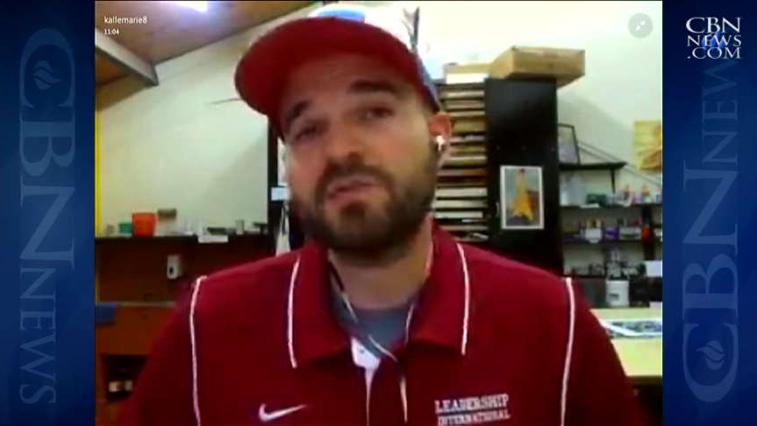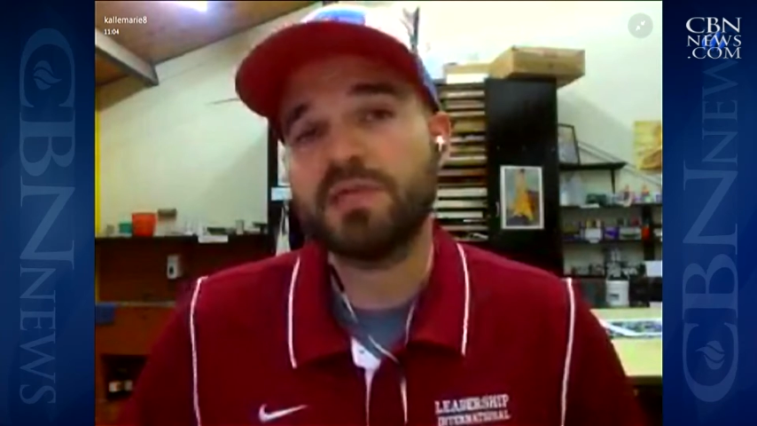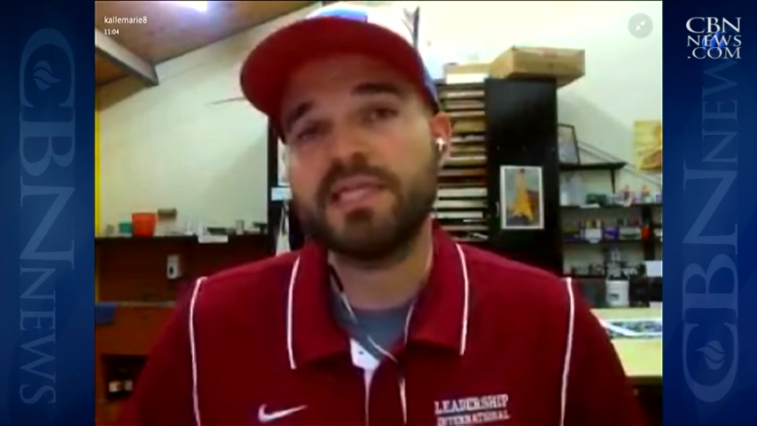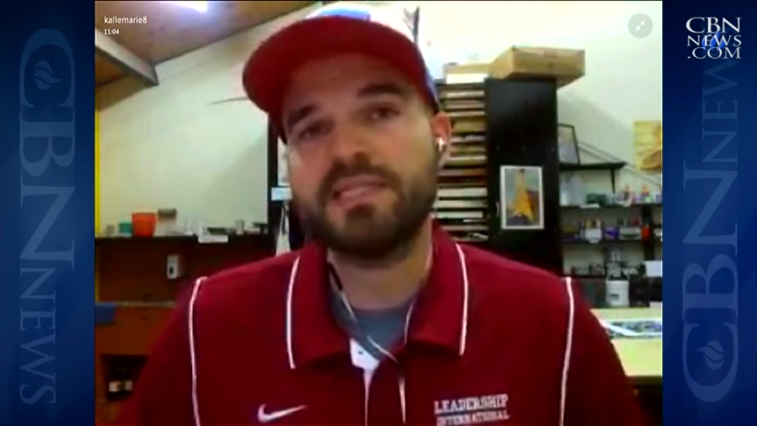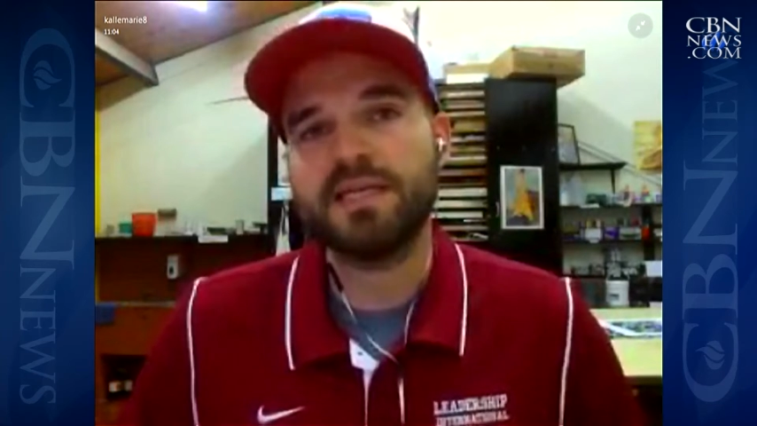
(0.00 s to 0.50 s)

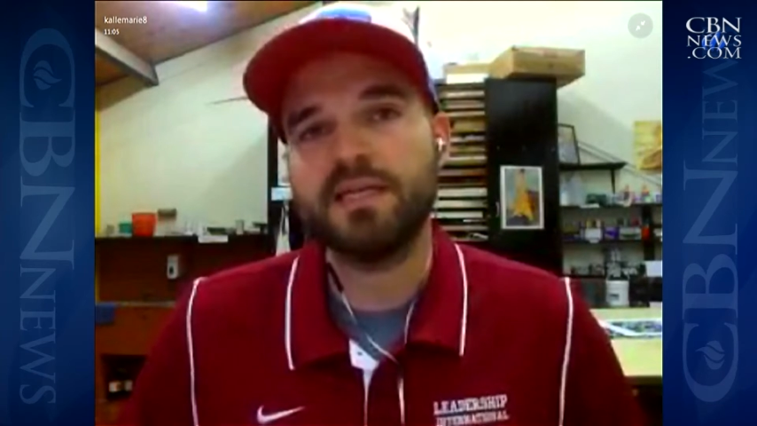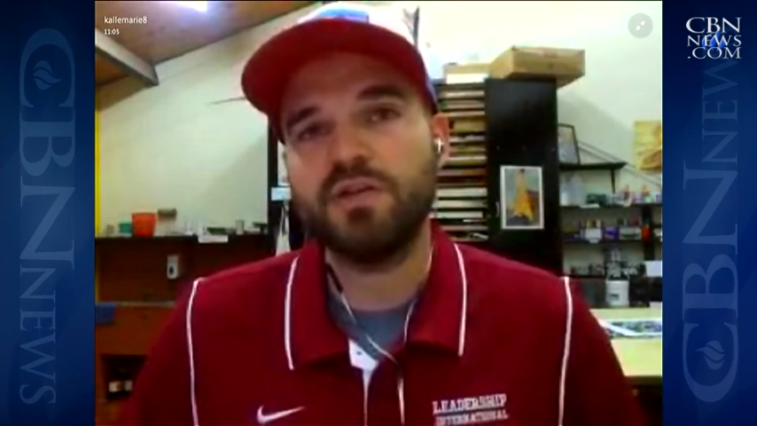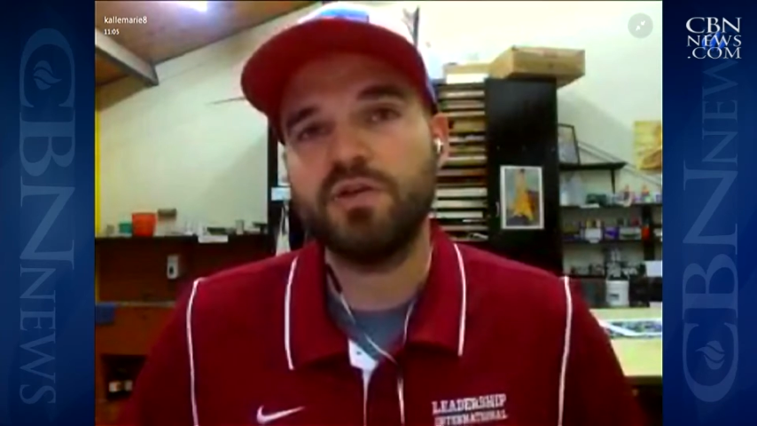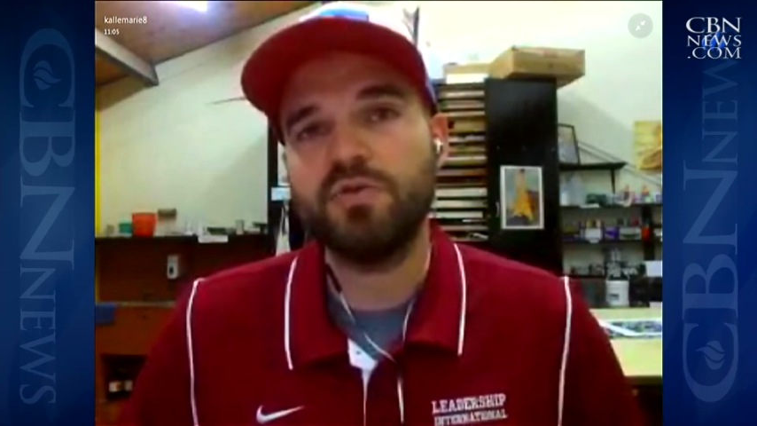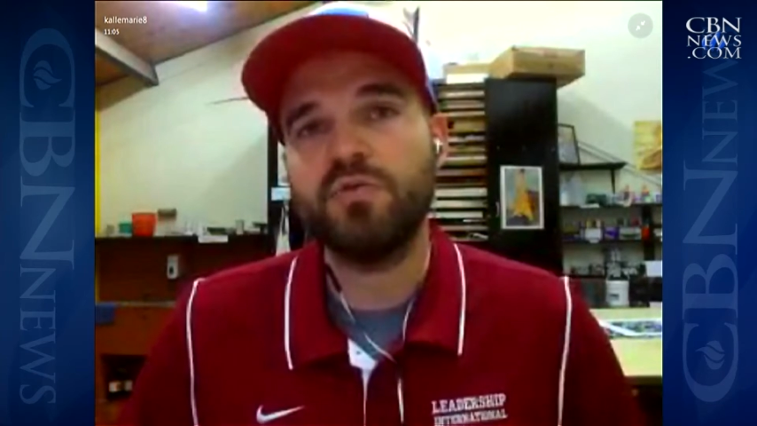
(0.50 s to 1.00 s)
releasing a
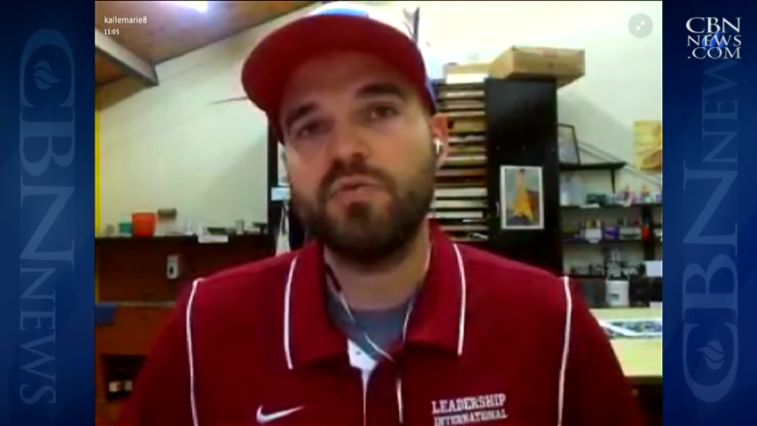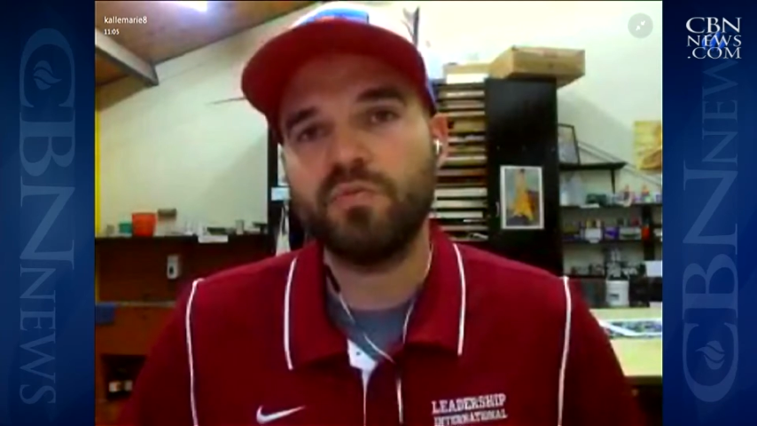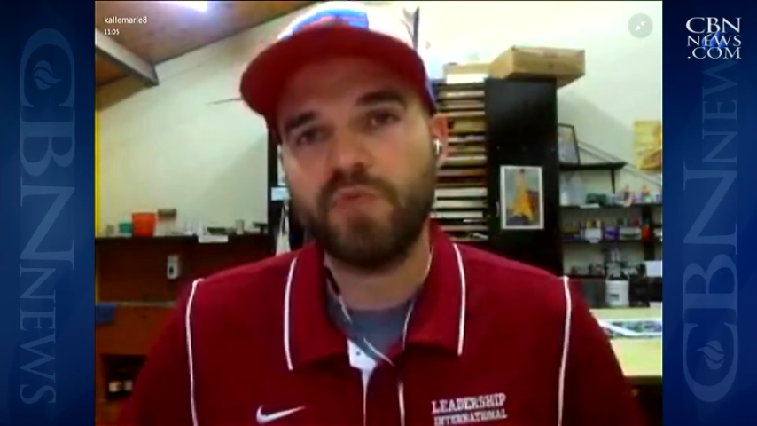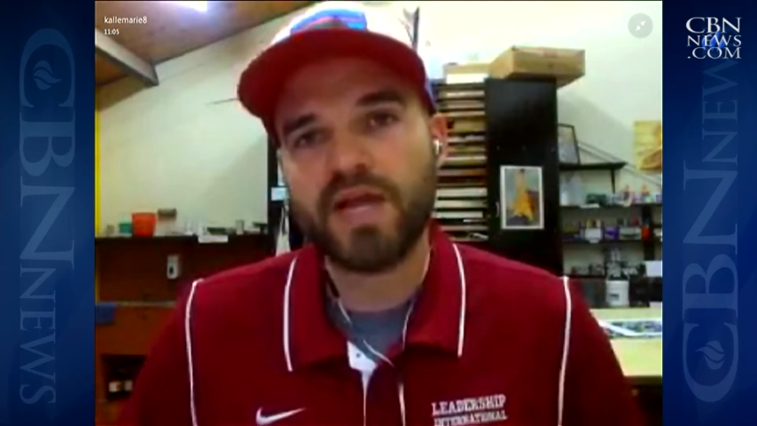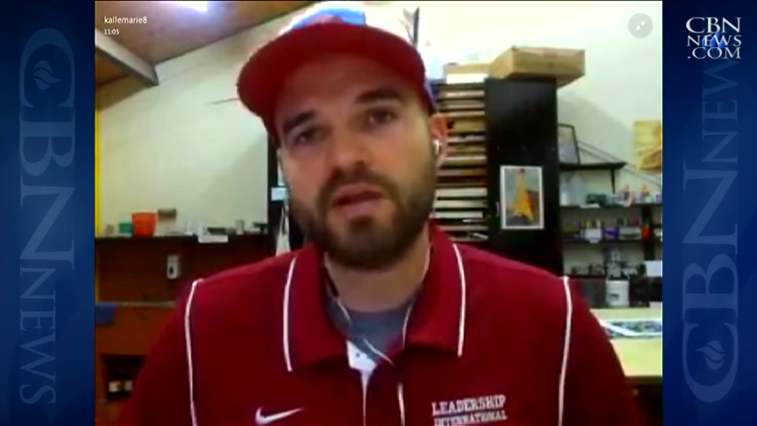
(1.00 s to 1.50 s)
new
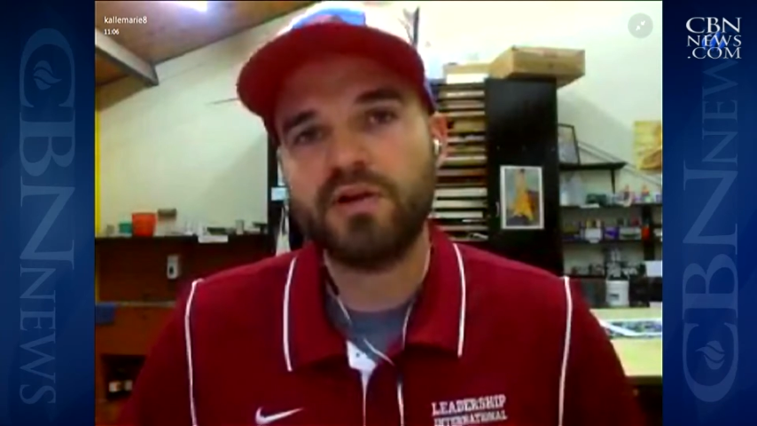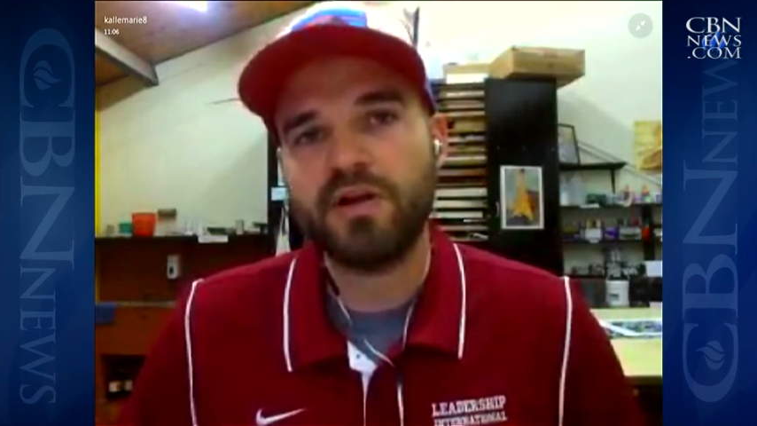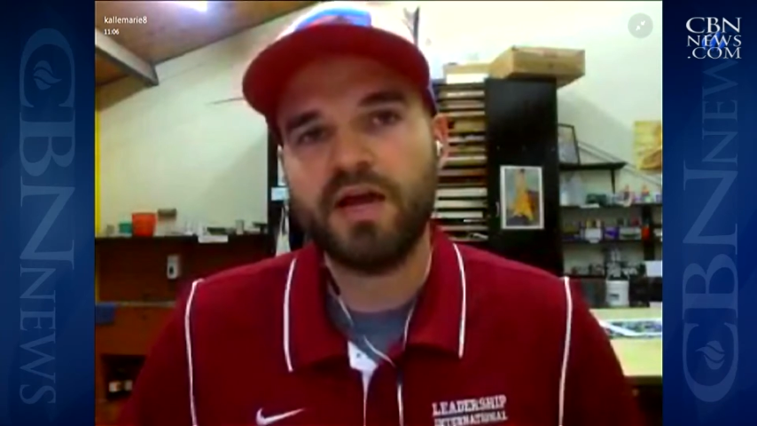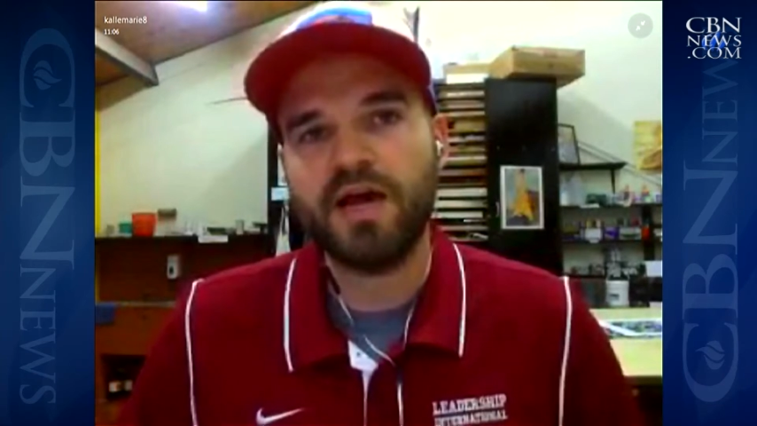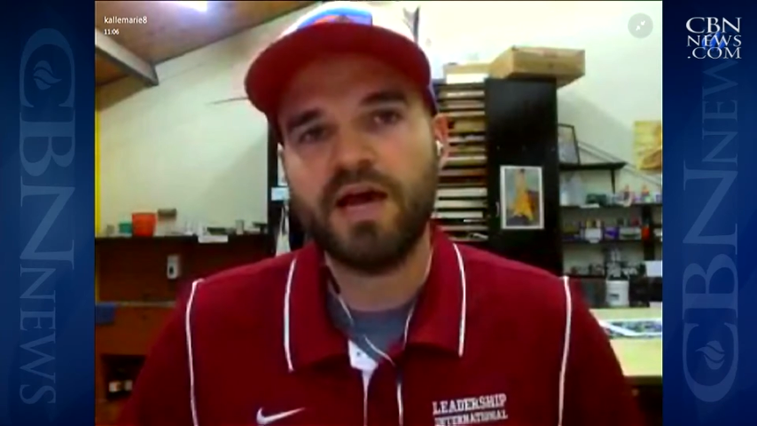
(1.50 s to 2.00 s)

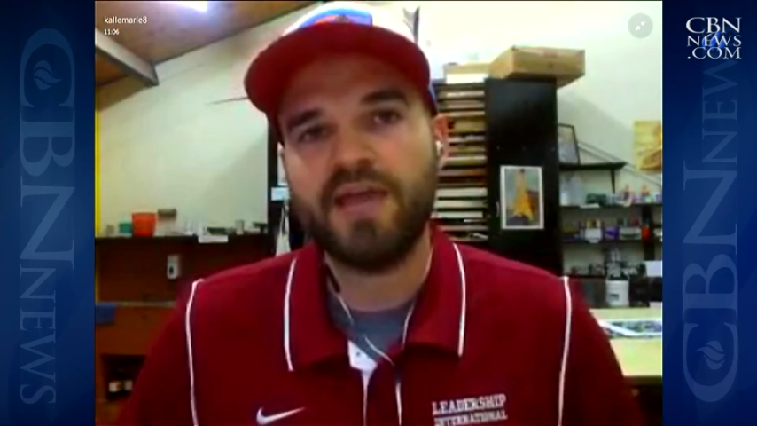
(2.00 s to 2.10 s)
record uh,